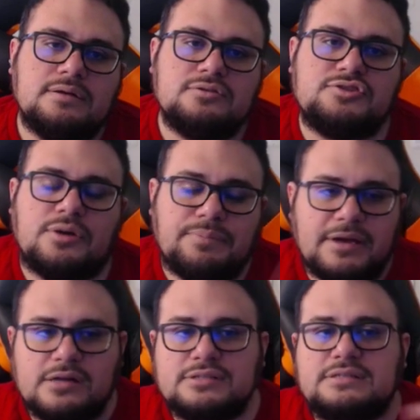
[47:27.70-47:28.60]
jumping
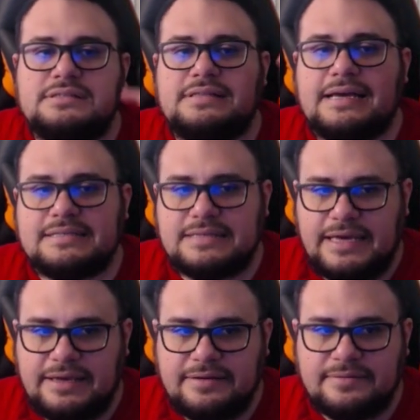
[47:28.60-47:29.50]
on to the next
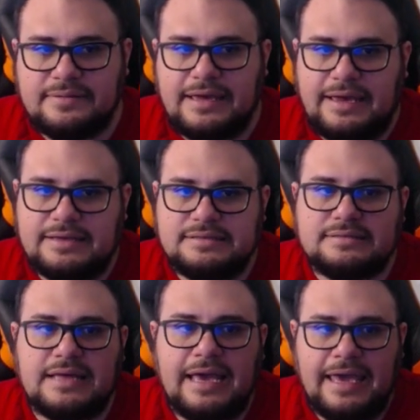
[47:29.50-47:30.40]
thing is
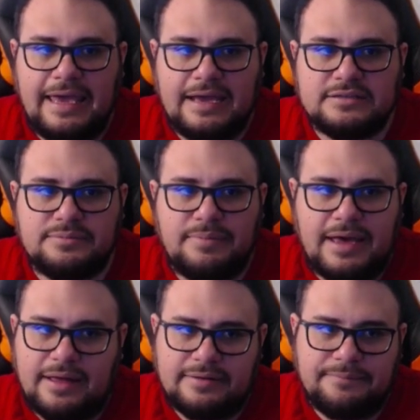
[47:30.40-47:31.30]
the Hanged Man.
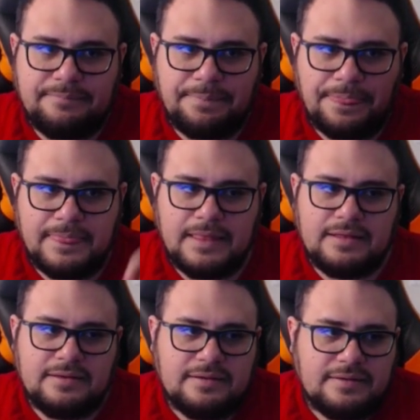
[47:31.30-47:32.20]

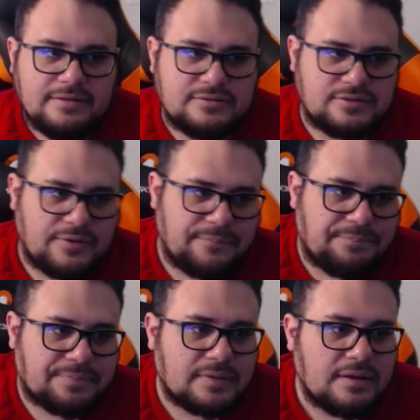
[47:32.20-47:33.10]
So,
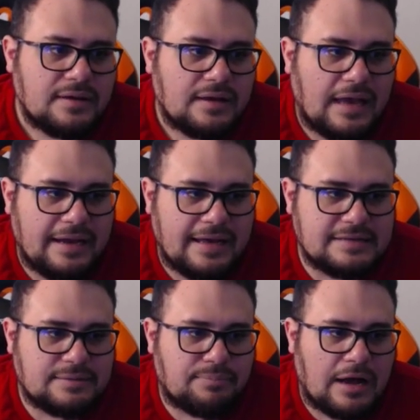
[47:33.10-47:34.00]
and
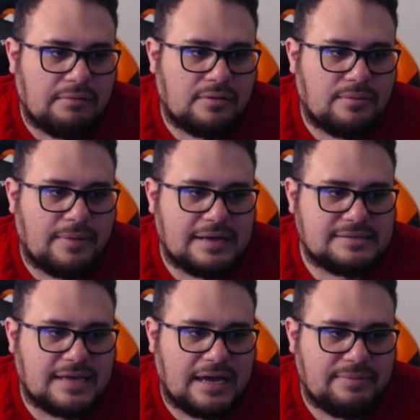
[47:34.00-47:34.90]
it's a problem in my
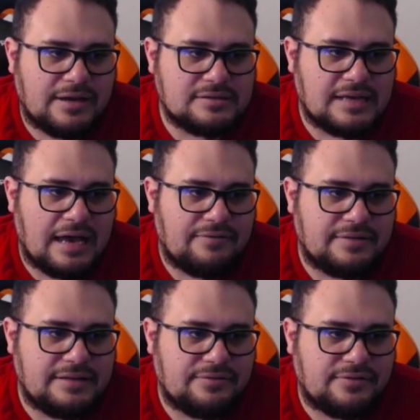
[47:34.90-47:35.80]
side because I have a
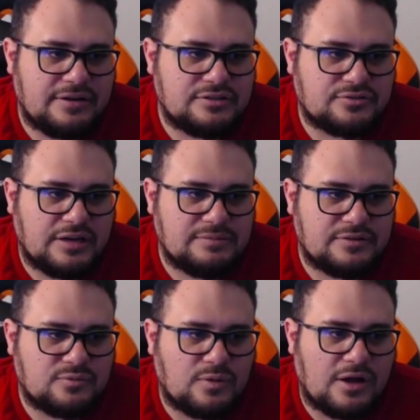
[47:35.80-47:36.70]
different streams
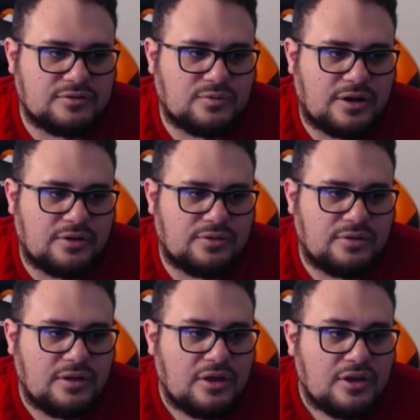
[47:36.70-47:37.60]
as well,
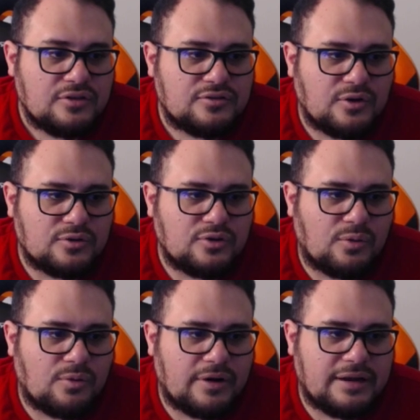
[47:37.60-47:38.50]
so don't
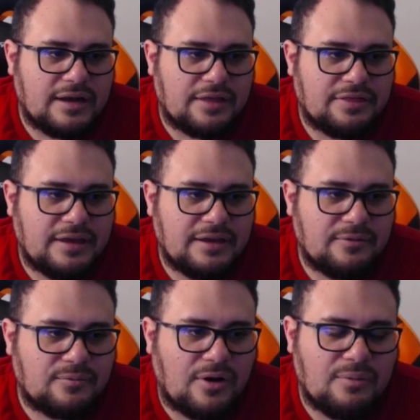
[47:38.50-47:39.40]
worry, nothing
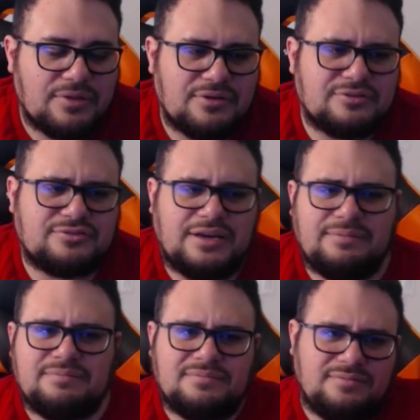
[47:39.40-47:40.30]
wrong with your stream.
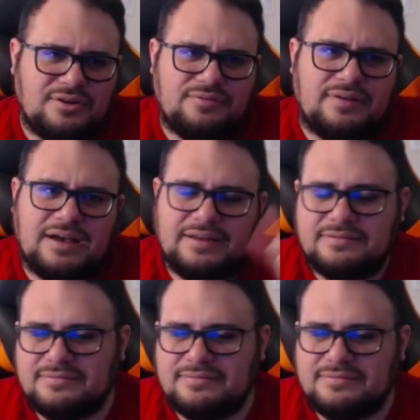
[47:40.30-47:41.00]
You're fine.